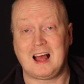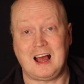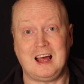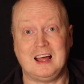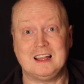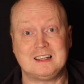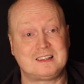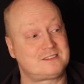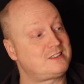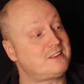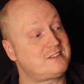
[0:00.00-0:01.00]
and
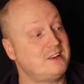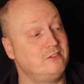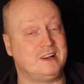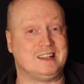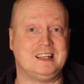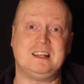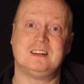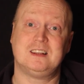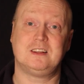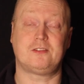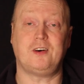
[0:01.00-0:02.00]
that's it really.
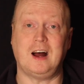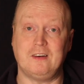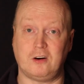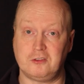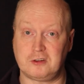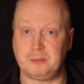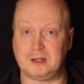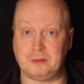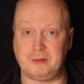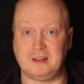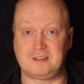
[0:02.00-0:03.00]
It's a 500mm
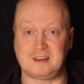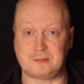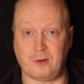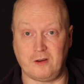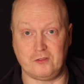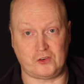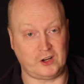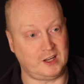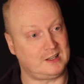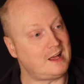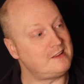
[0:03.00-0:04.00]

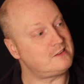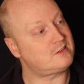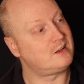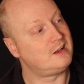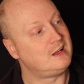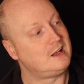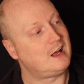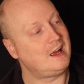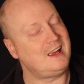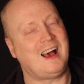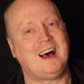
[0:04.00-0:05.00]
6.3 lens.
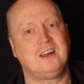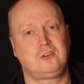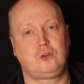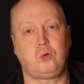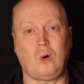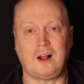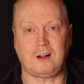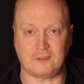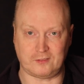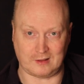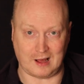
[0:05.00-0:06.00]
It has
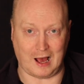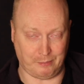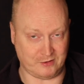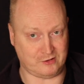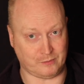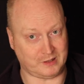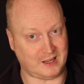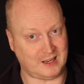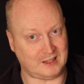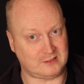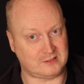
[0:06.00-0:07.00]
12 aperture
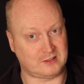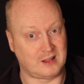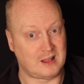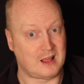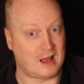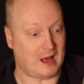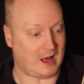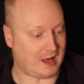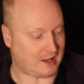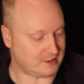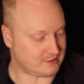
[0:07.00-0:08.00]
blades,
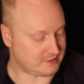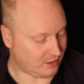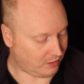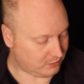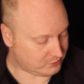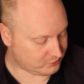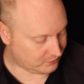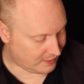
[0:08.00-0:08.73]
and it also